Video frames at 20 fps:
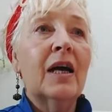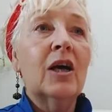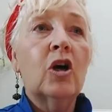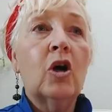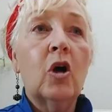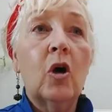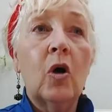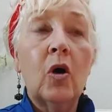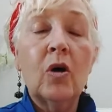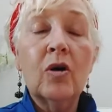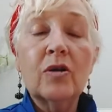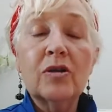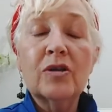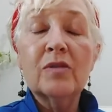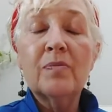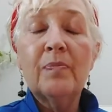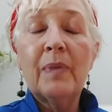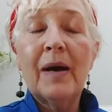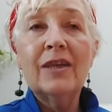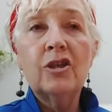
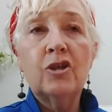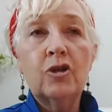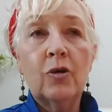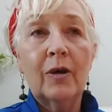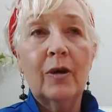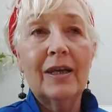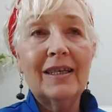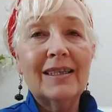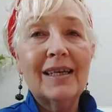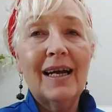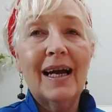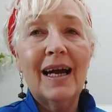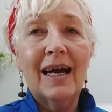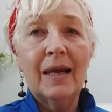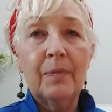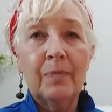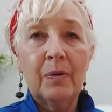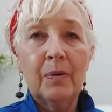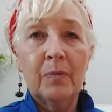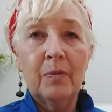caused by joint
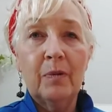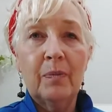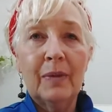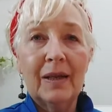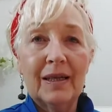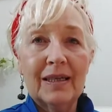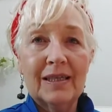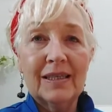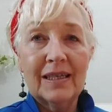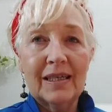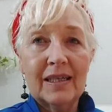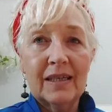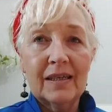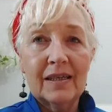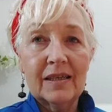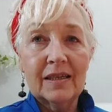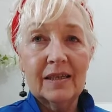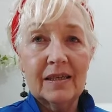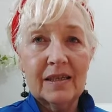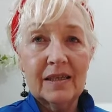hypermobility
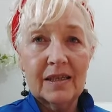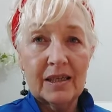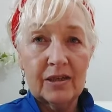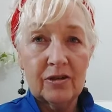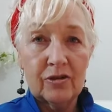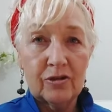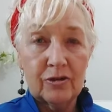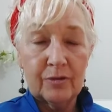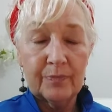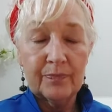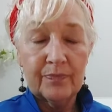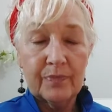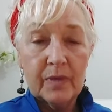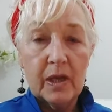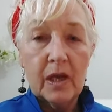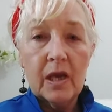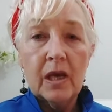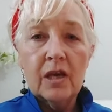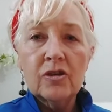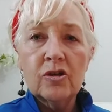syndrome.
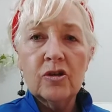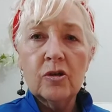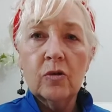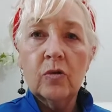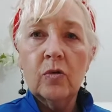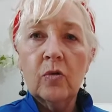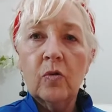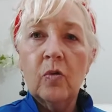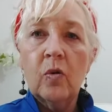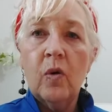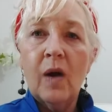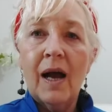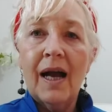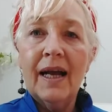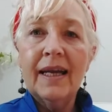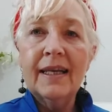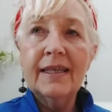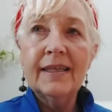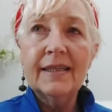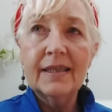So
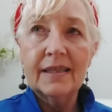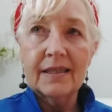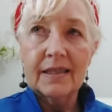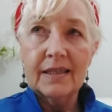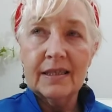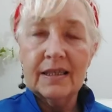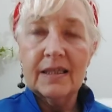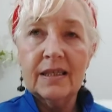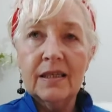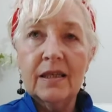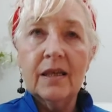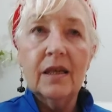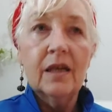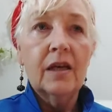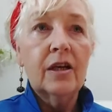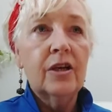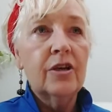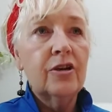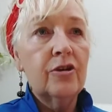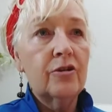why does
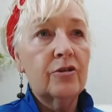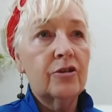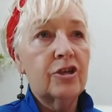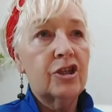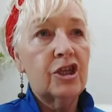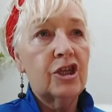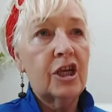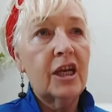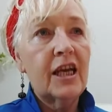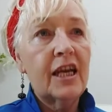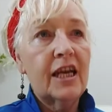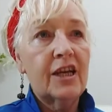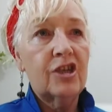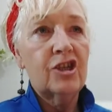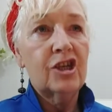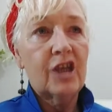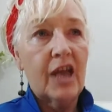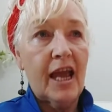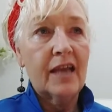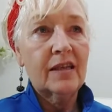your
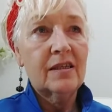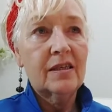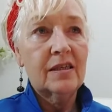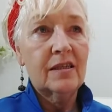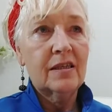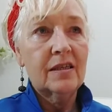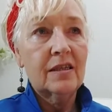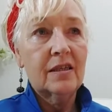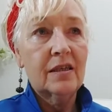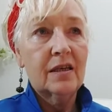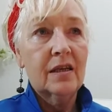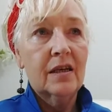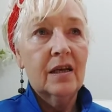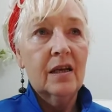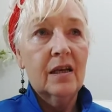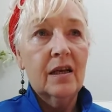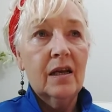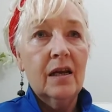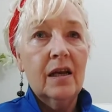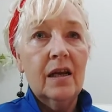JHS
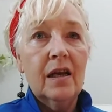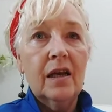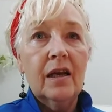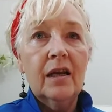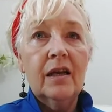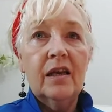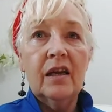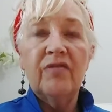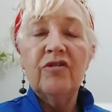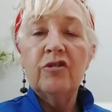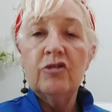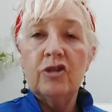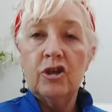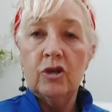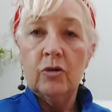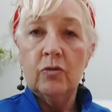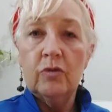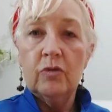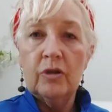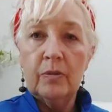give you
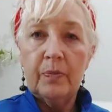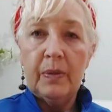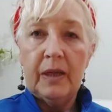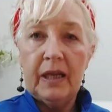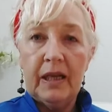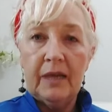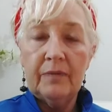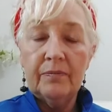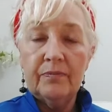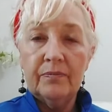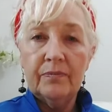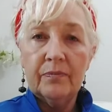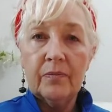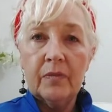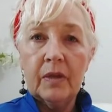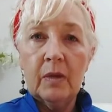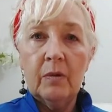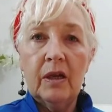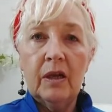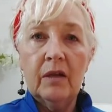shoulder pain?
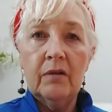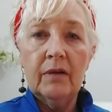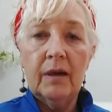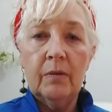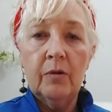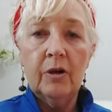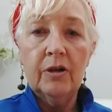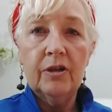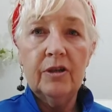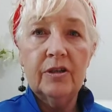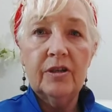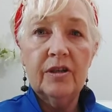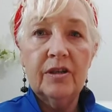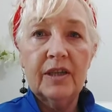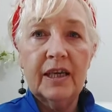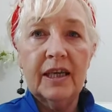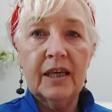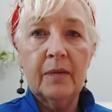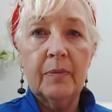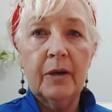Well, I want you to
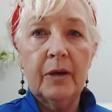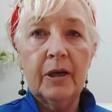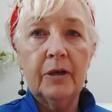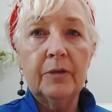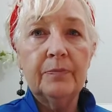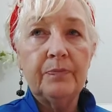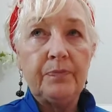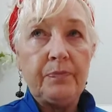think about